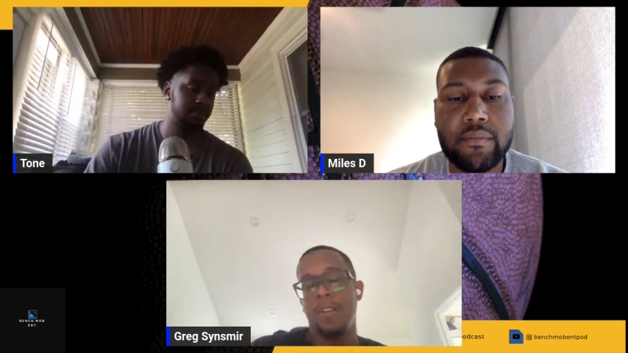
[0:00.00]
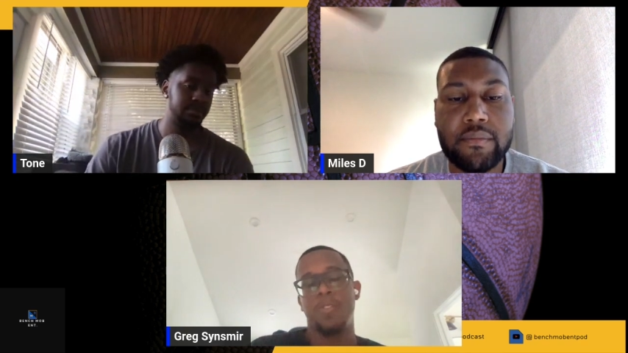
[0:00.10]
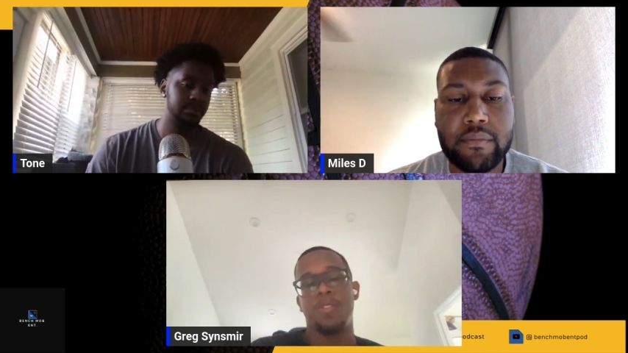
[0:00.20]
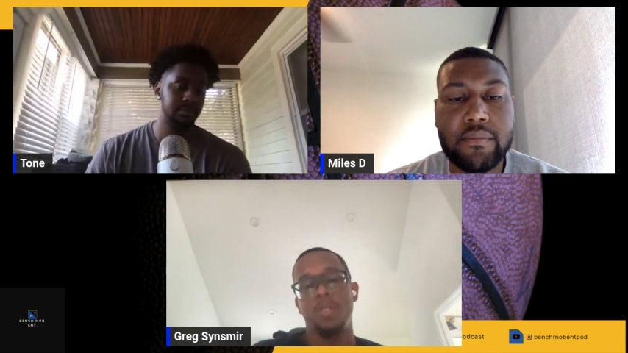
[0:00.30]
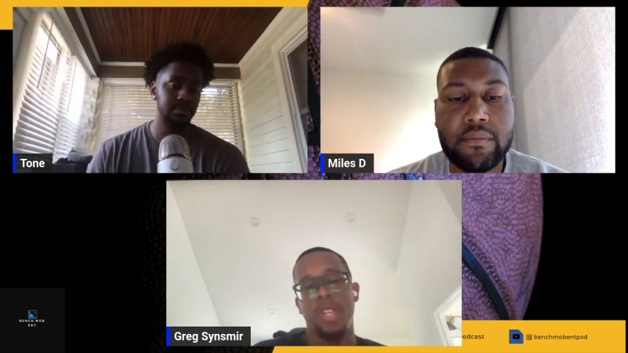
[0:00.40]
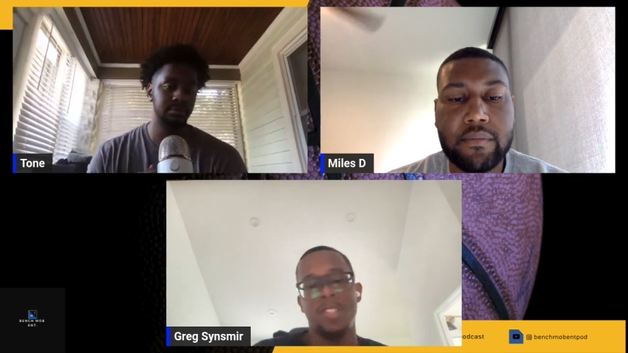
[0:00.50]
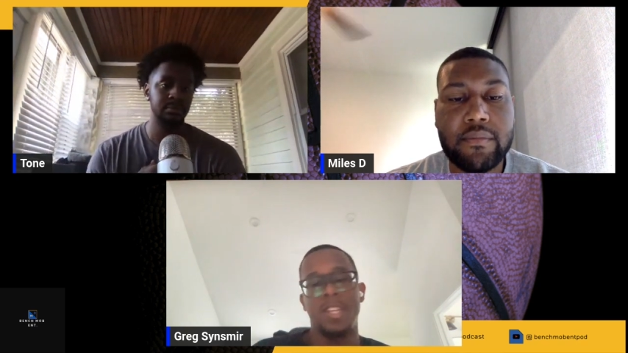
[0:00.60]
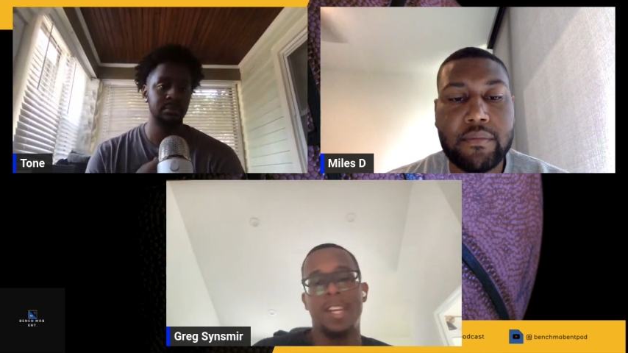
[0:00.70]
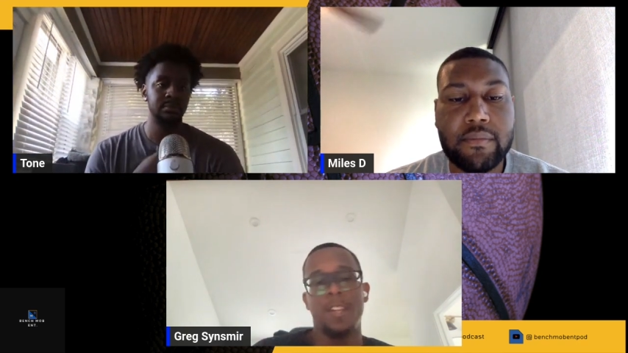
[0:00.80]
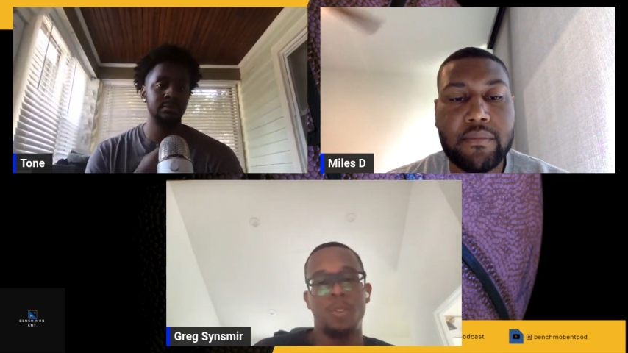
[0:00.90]
Speaker 1: there's still things they
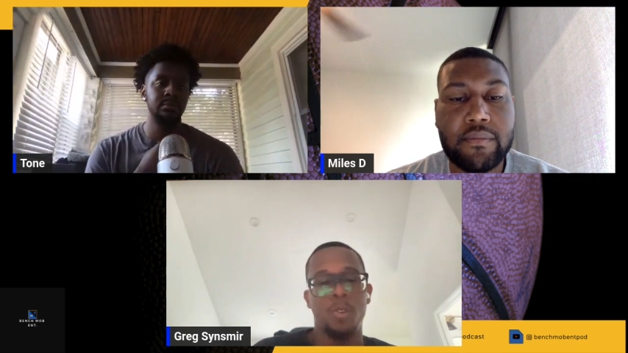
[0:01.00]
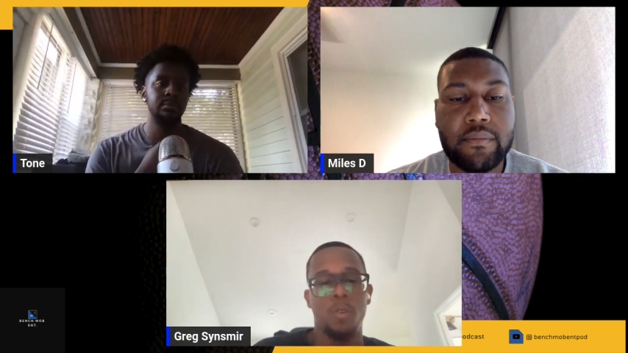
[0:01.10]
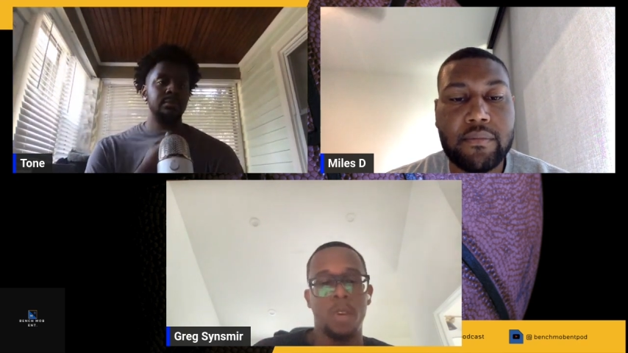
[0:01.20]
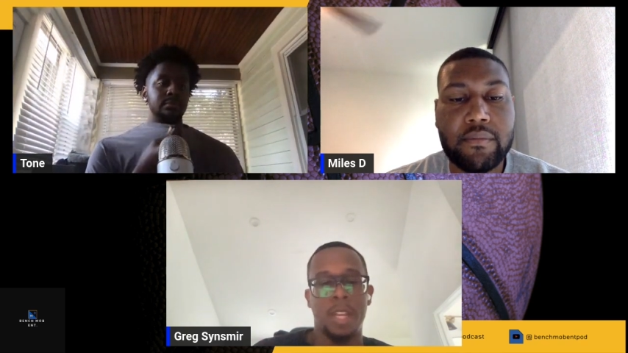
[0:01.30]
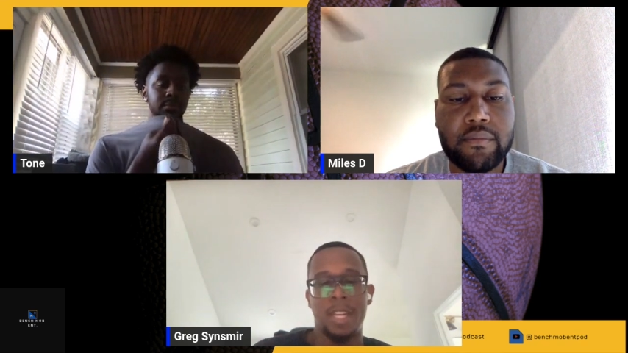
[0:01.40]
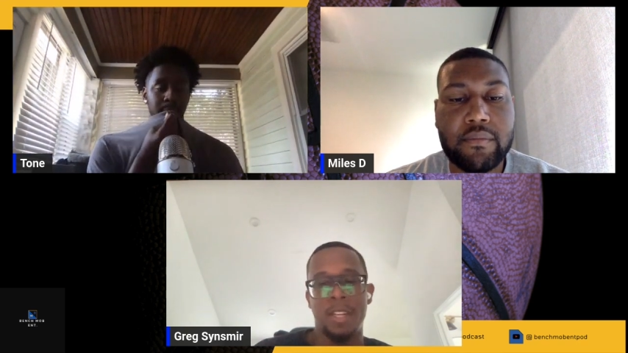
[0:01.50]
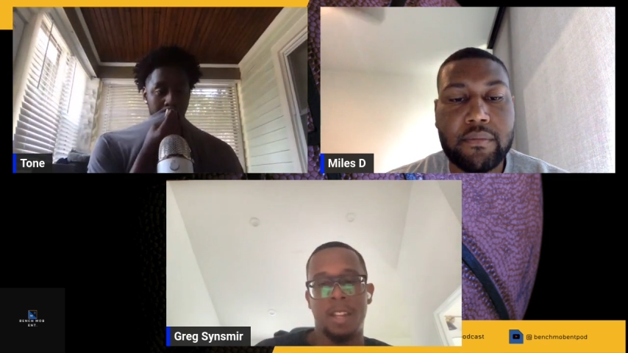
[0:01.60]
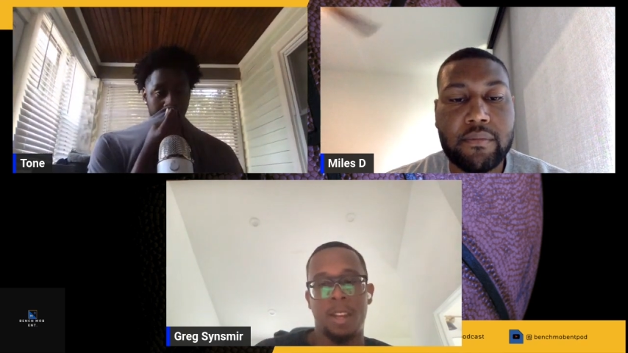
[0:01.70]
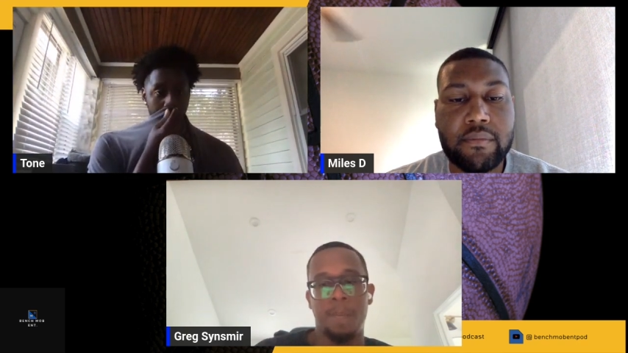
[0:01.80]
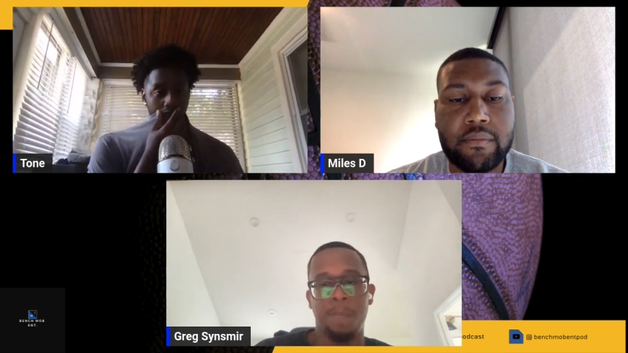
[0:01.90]
can do, and
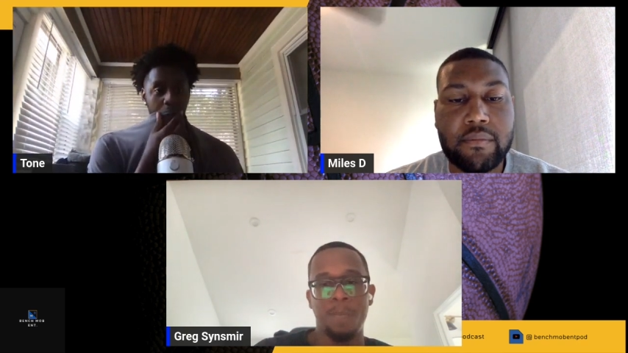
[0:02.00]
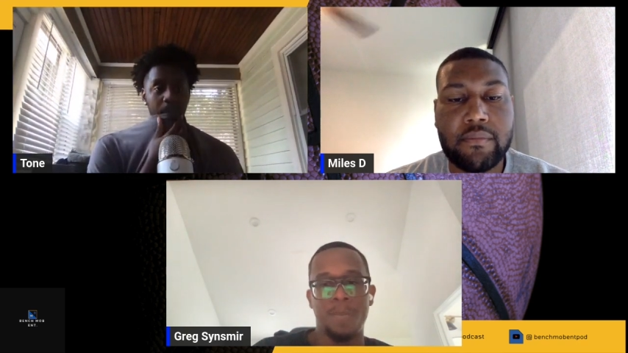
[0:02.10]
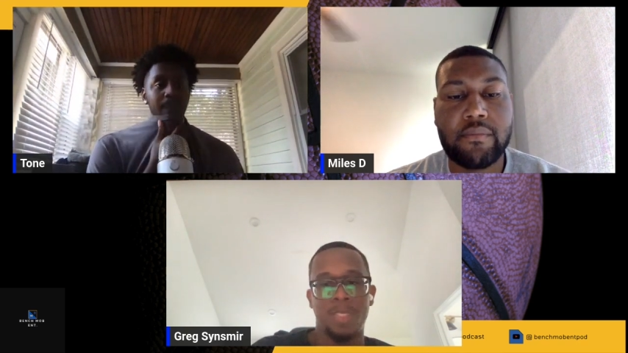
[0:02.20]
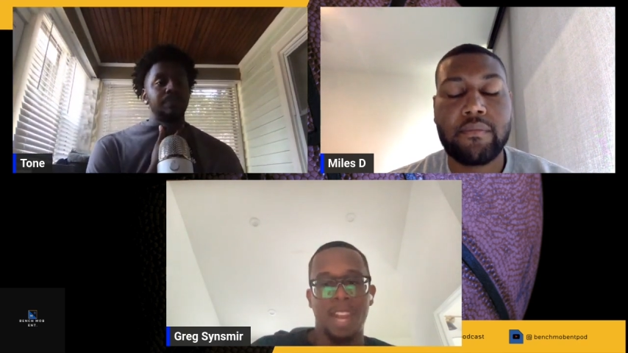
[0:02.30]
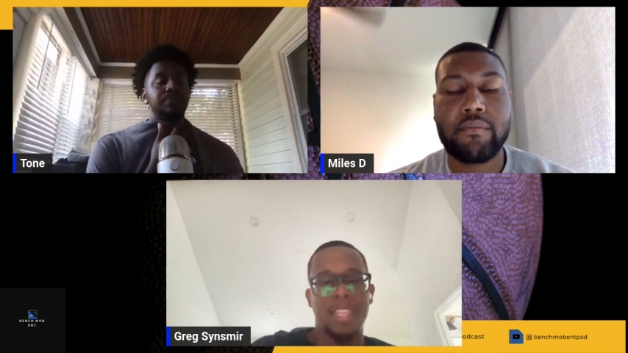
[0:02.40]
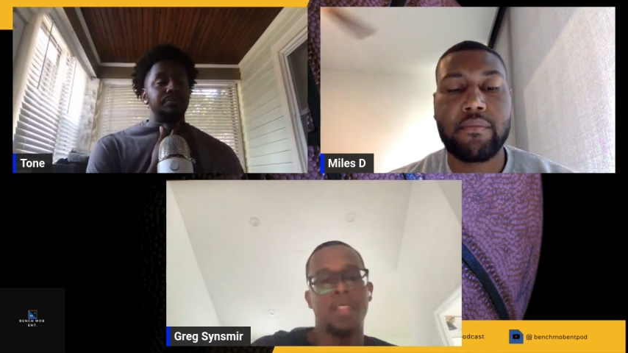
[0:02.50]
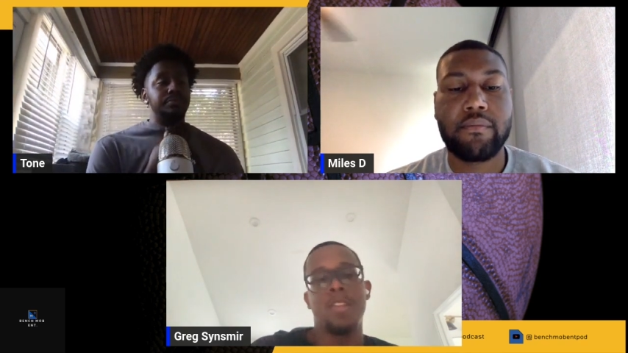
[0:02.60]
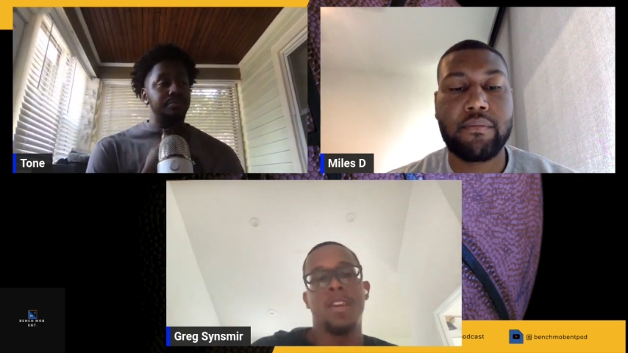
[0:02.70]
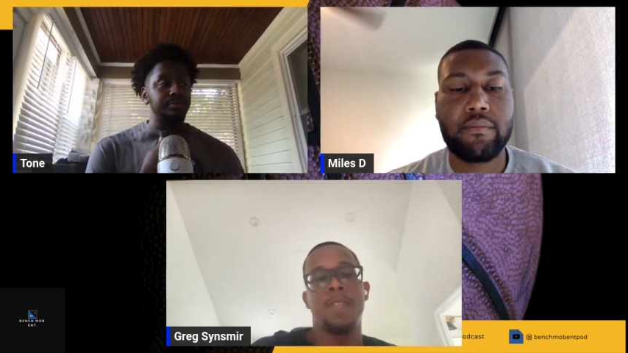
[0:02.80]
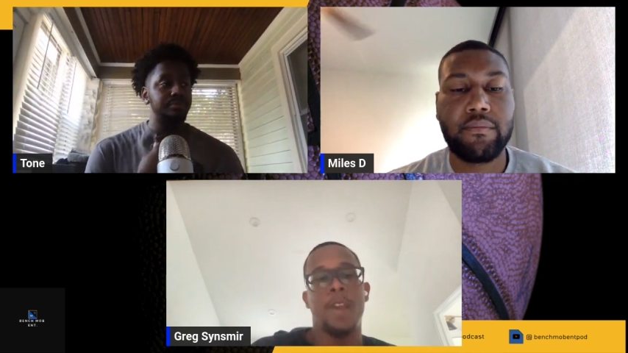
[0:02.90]
um, I think
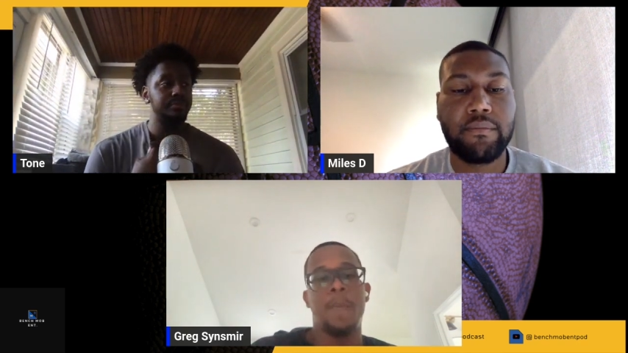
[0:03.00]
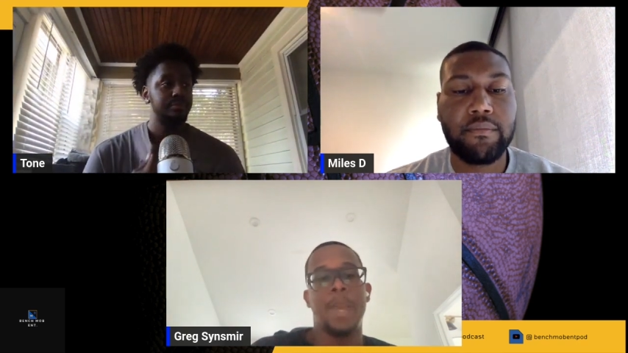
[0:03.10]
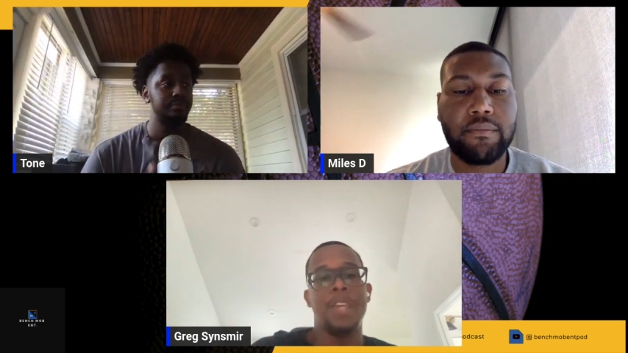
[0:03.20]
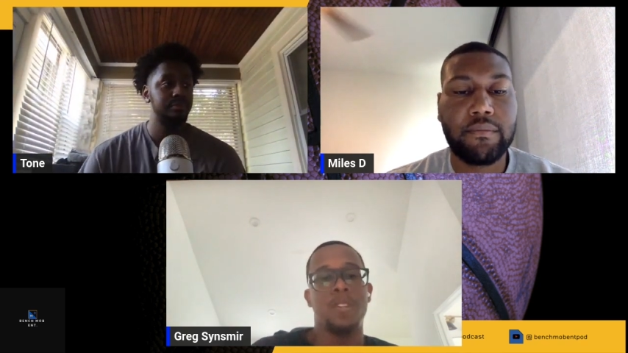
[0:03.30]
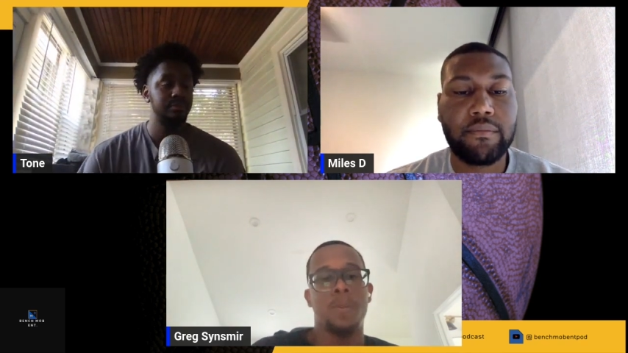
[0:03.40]
taking a very patient